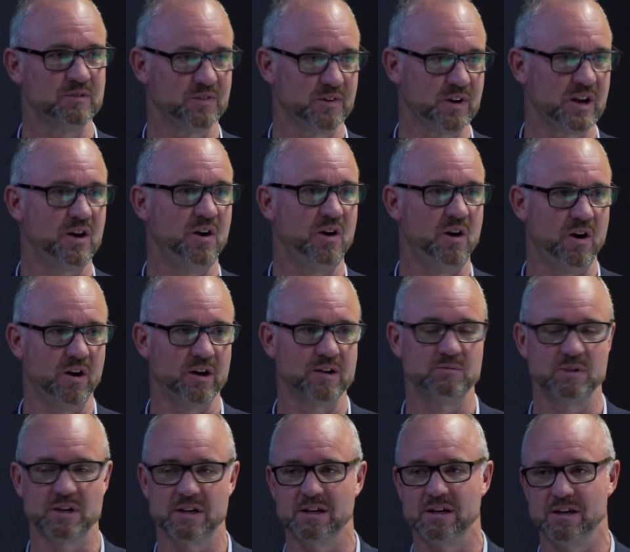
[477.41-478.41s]
very high and
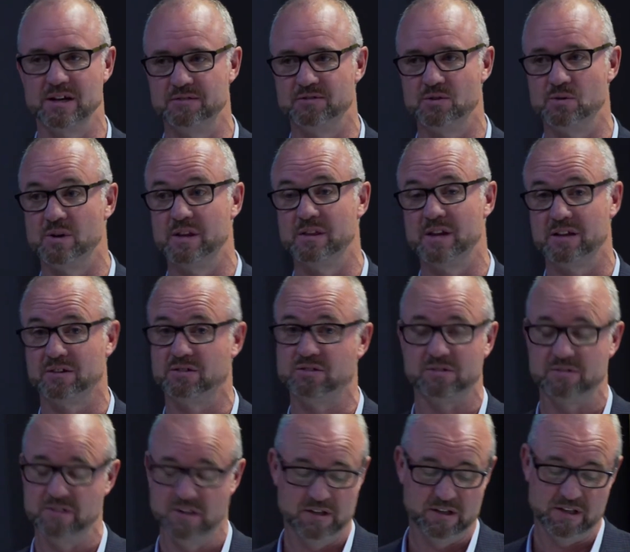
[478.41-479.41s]
regular level, and
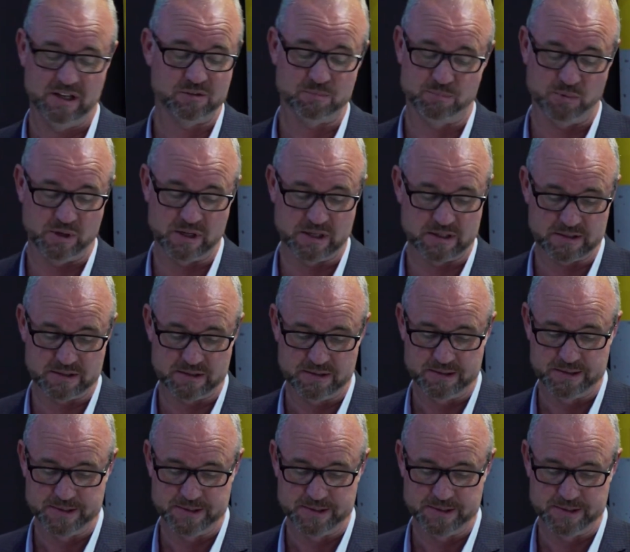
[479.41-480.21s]
that's brilliant.